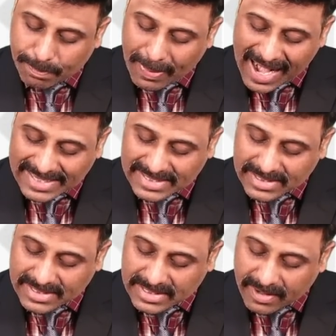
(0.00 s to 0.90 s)
past
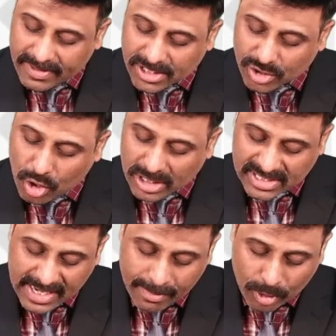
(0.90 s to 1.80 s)
service
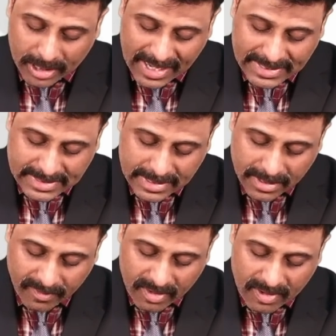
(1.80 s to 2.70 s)
cost amortized,
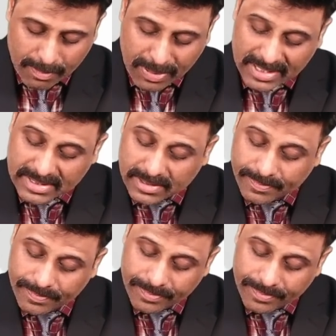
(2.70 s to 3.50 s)
we will plus.